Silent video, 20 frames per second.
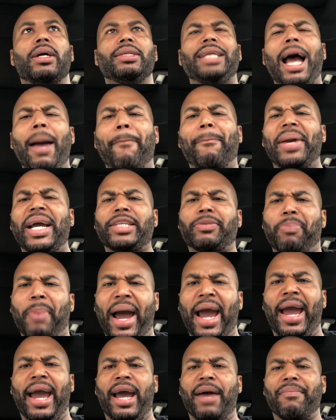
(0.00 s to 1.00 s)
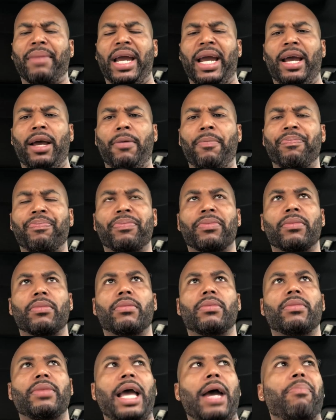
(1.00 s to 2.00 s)
That bitch bad, man.
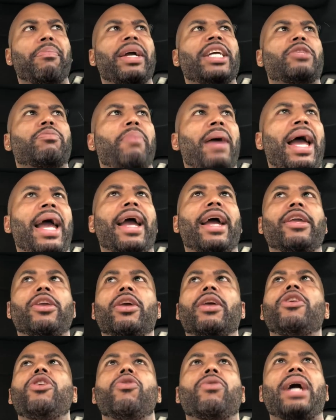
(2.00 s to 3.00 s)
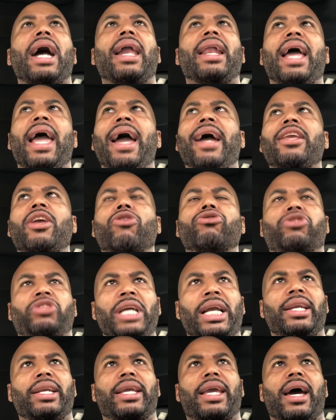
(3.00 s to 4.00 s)
That bitch bad. You gotta have your
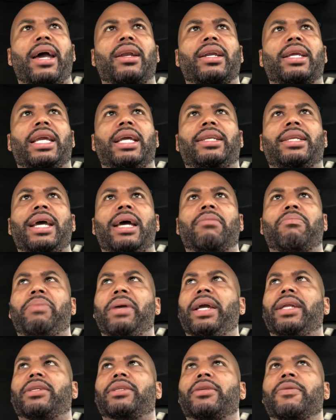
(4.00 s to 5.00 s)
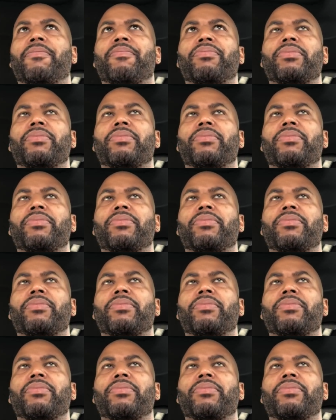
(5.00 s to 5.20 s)
shit together to get that bitch.